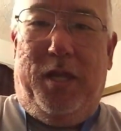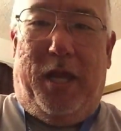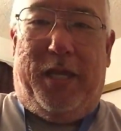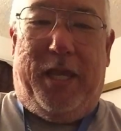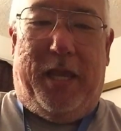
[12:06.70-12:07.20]

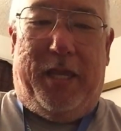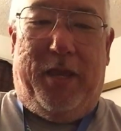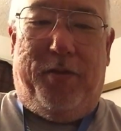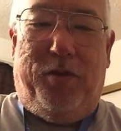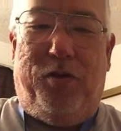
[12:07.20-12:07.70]
I
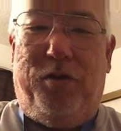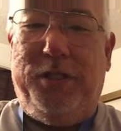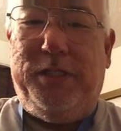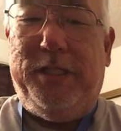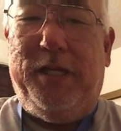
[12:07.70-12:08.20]
carry all
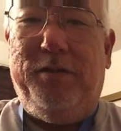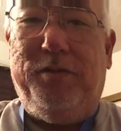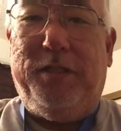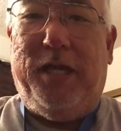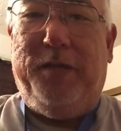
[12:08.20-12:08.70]
these
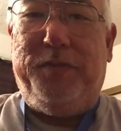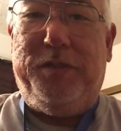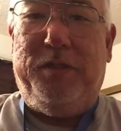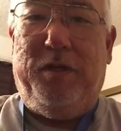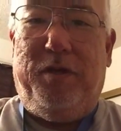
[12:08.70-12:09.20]
other
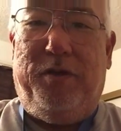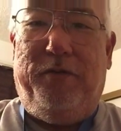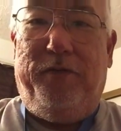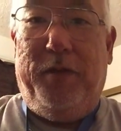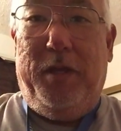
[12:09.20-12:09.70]
types
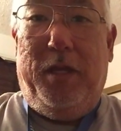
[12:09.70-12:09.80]
of